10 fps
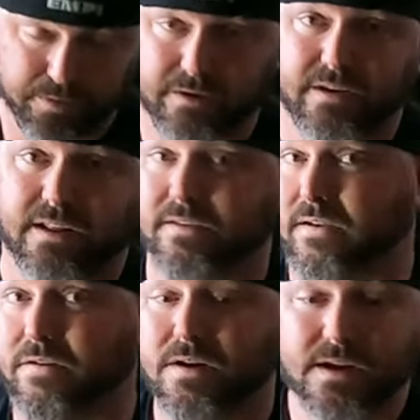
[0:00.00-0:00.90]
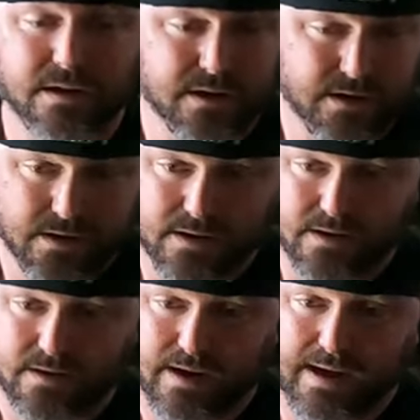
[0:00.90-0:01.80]
the rear tin. So
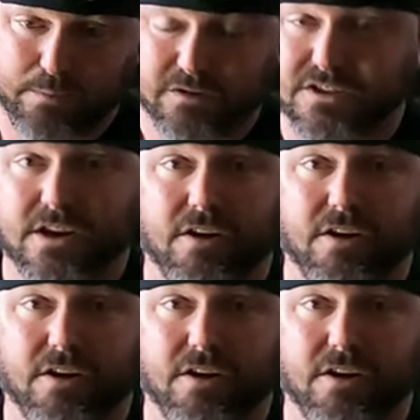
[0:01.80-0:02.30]
uh, we're just